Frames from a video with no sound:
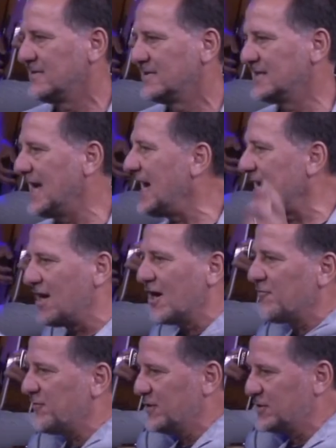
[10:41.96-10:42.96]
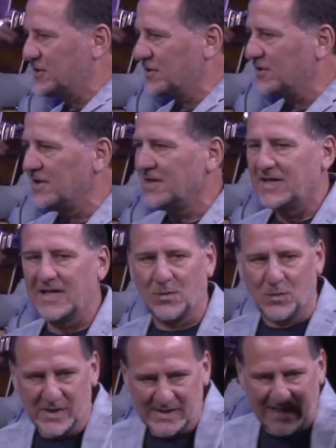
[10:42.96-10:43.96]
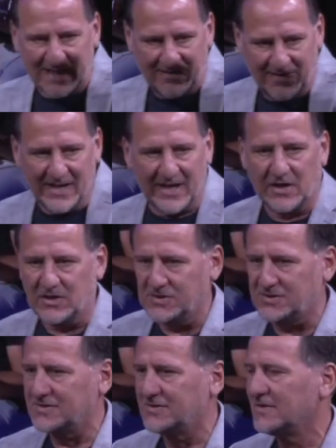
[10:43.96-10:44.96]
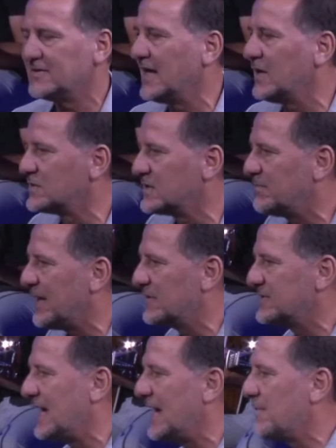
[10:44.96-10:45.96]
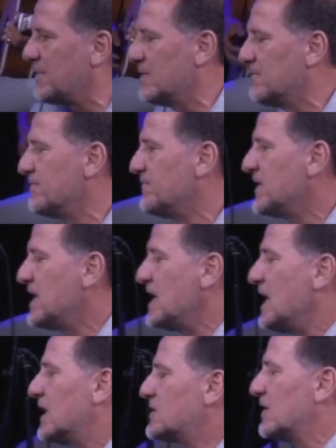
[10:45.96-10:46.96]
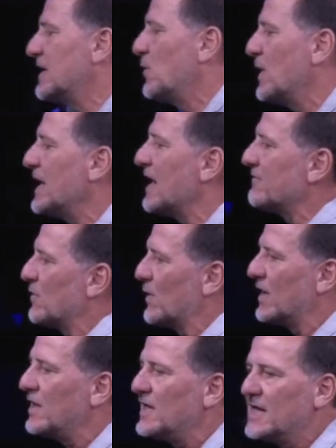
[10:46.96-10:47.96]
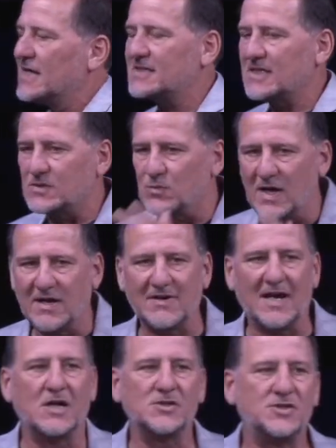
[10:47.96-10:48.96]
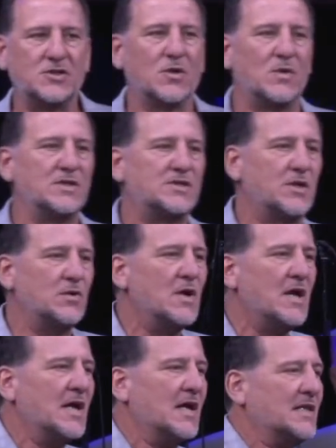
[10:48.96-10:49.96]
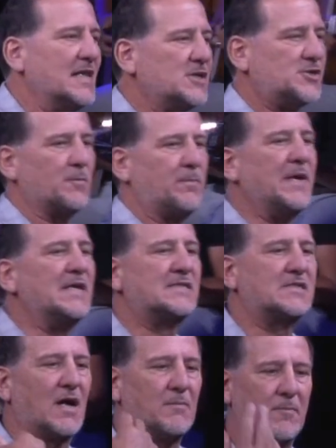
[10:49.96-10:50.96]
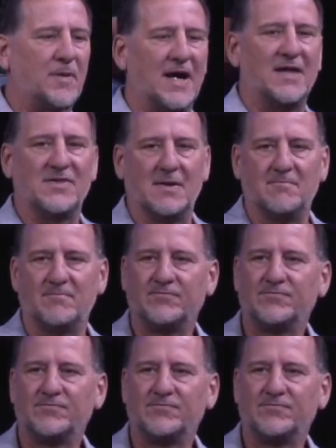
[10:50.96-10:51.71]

It's not in our future. It was in theirs that it was about to happen. And so they went everywhere. He says, whatever house you go into, let your peace come upon them.